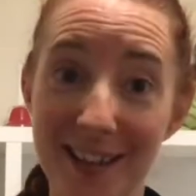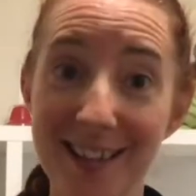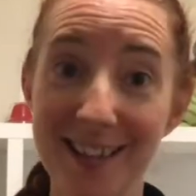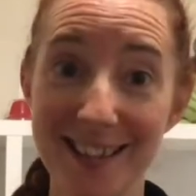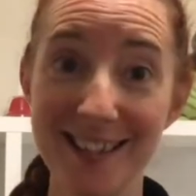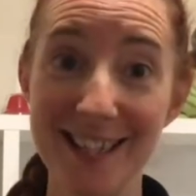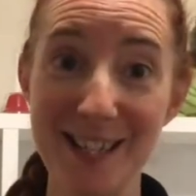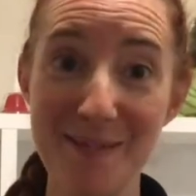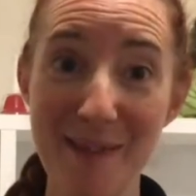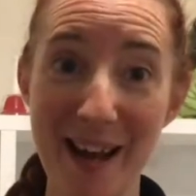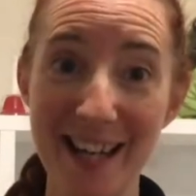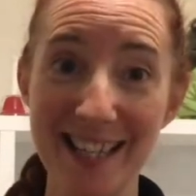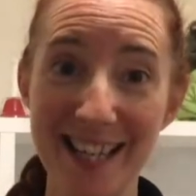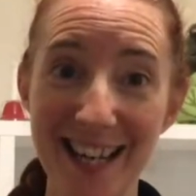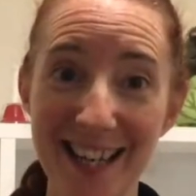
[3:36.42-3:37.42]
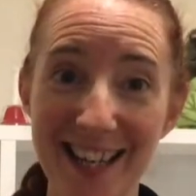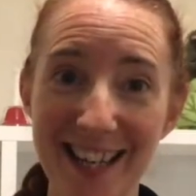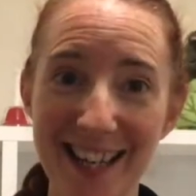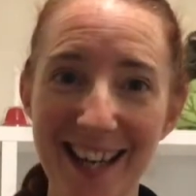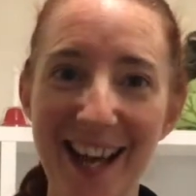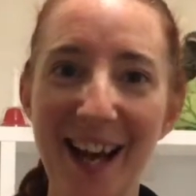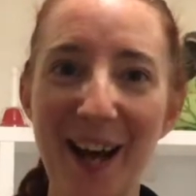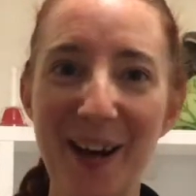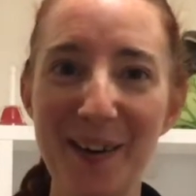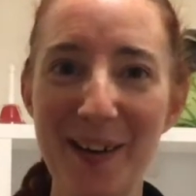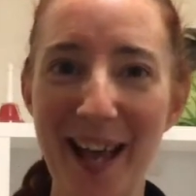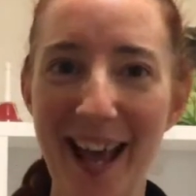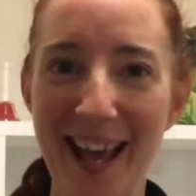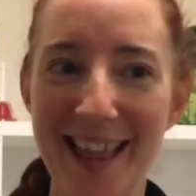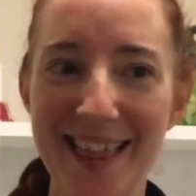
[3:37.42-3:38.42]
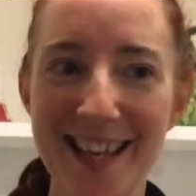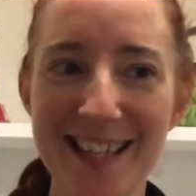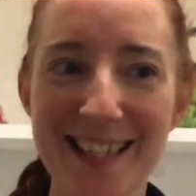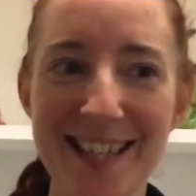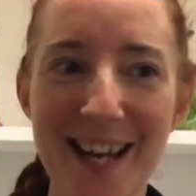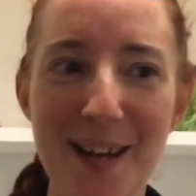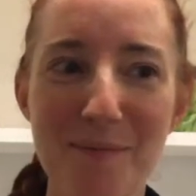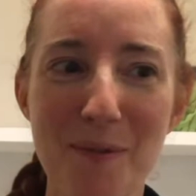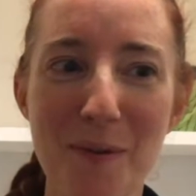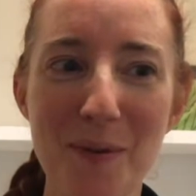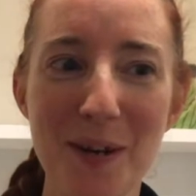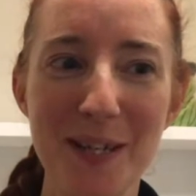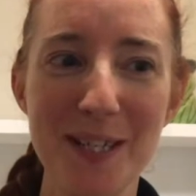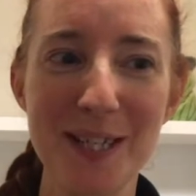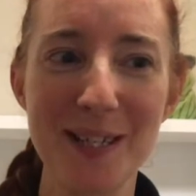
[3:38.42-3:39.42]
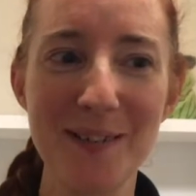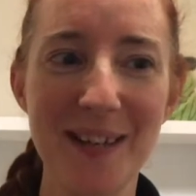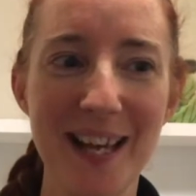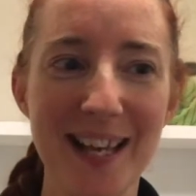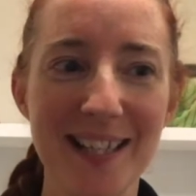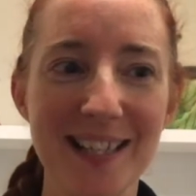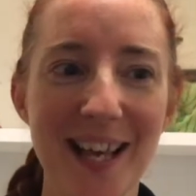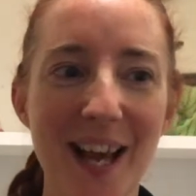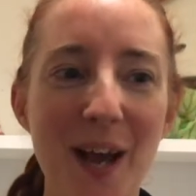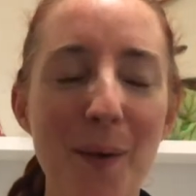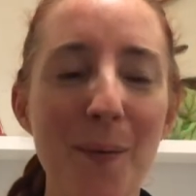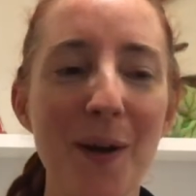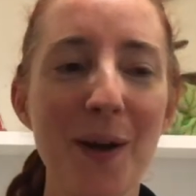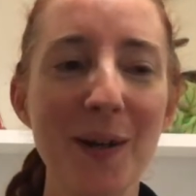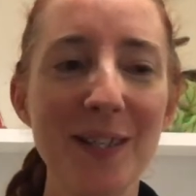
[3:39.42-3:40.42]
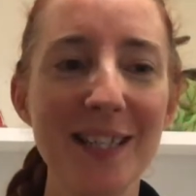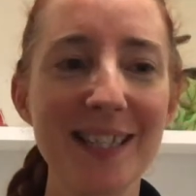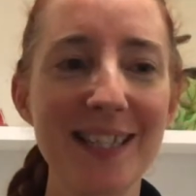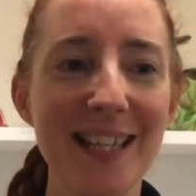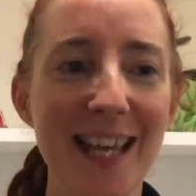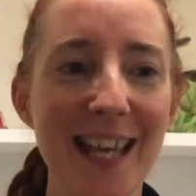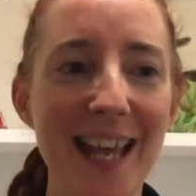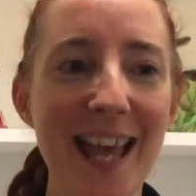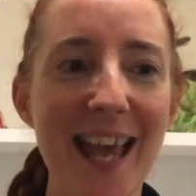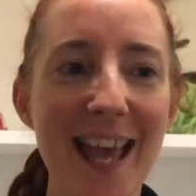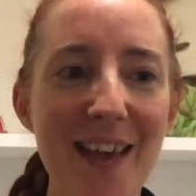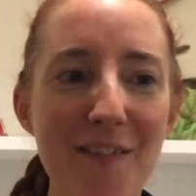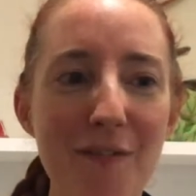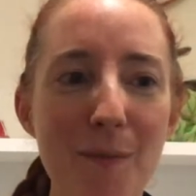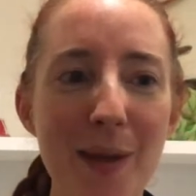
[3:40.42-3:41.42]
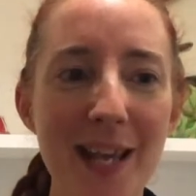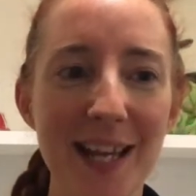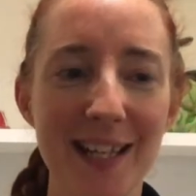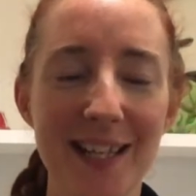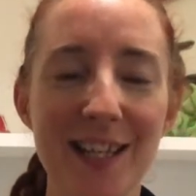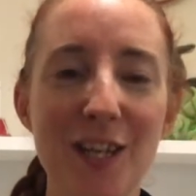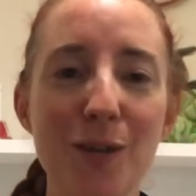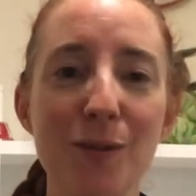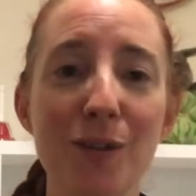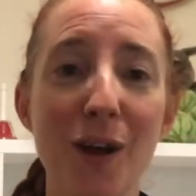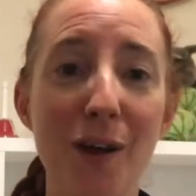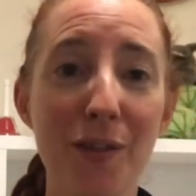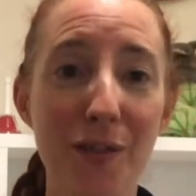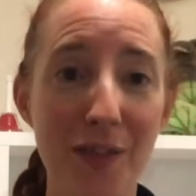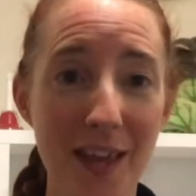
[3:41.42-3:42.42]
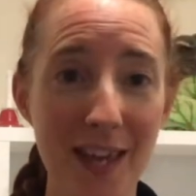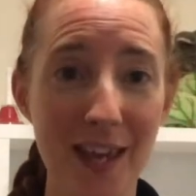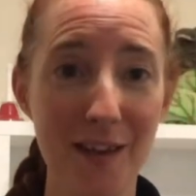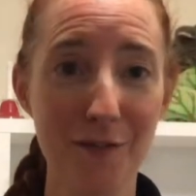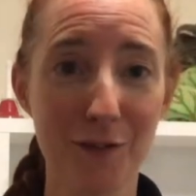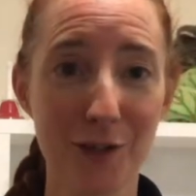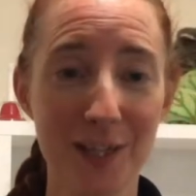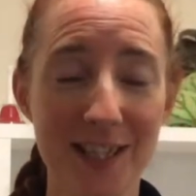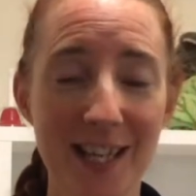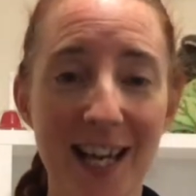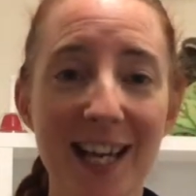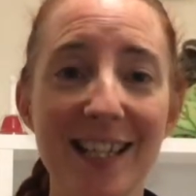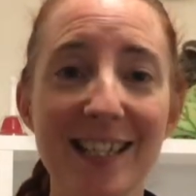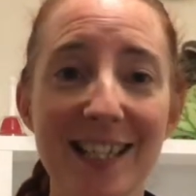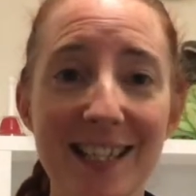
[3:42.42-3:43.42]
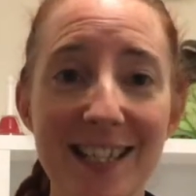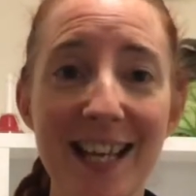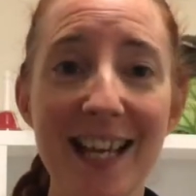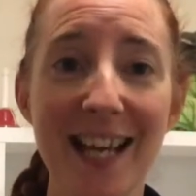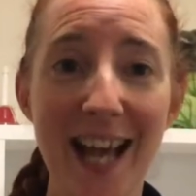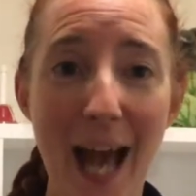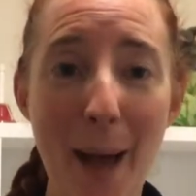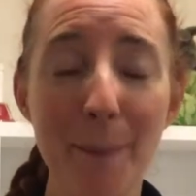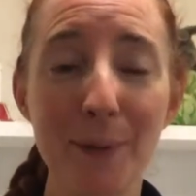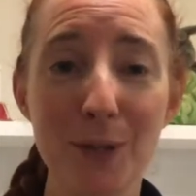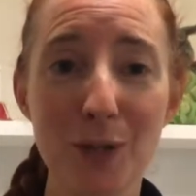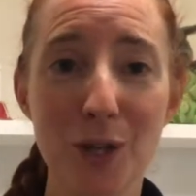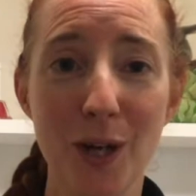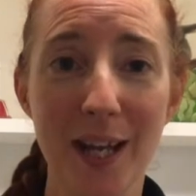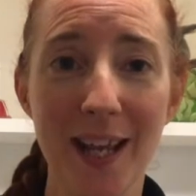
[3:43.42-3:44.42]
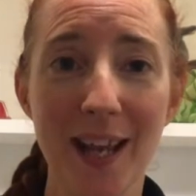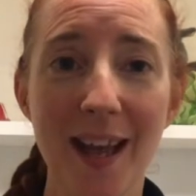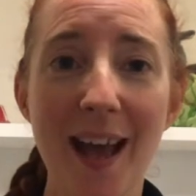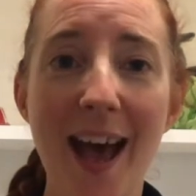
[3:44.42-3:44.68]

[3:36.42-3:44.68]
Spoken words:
Did you manage it? Okay, this time what we're going to do is we're going to see if we can use our thinking voice to sing Apple Tree,